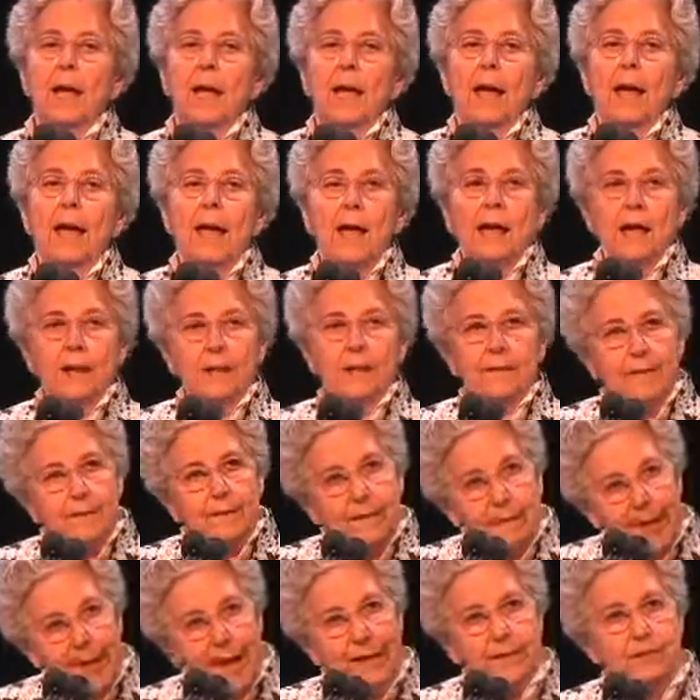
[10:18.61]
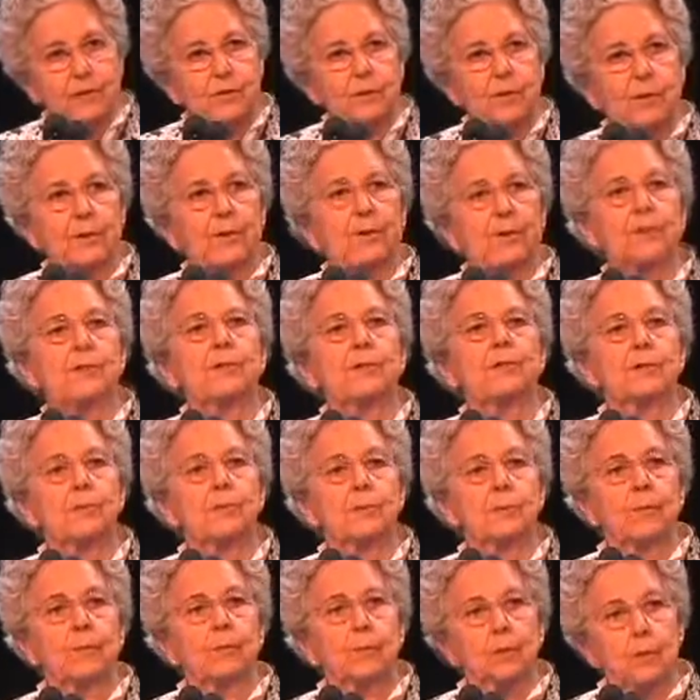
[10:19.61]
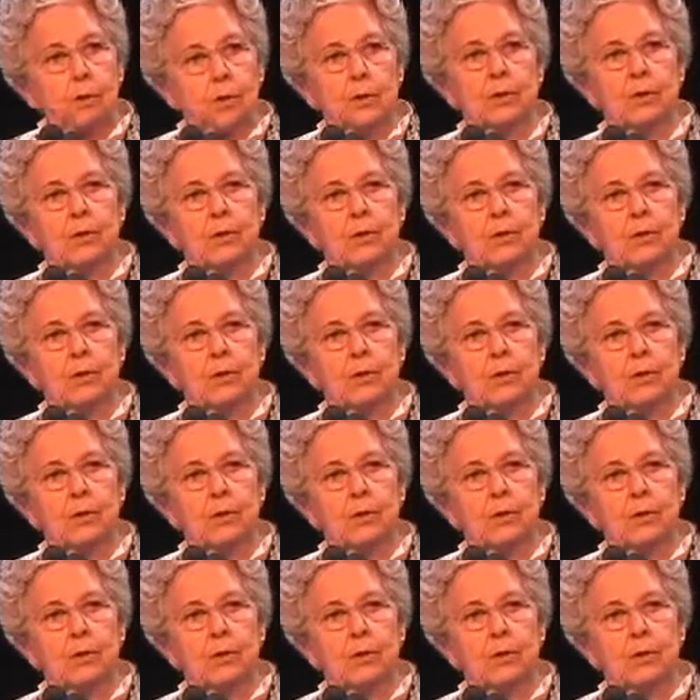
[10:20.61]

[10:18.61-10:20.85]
and that turned into the World